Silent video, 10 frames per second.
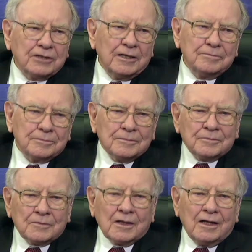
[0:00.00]
And
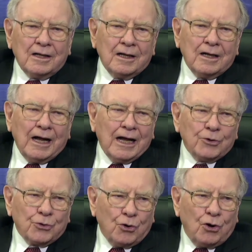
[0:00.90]
I
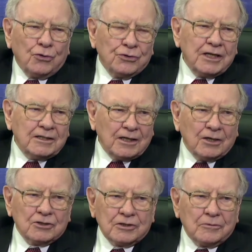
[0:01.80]
don't know all the
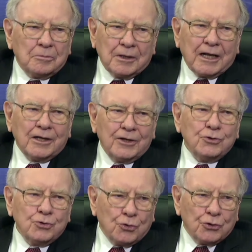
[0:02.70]
details of it, but I
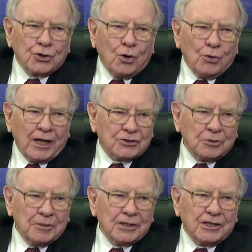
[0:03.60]
do know the goal has
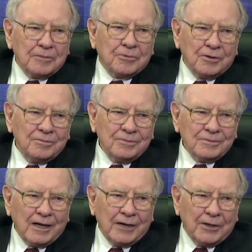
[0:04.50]
to be to keep the
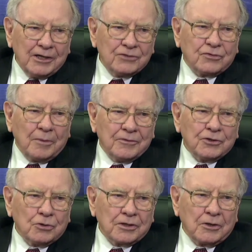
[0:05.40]
Iranians from
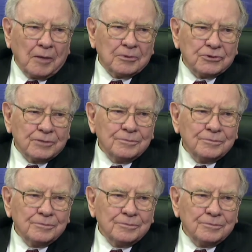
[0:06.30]
having nuclear weapons.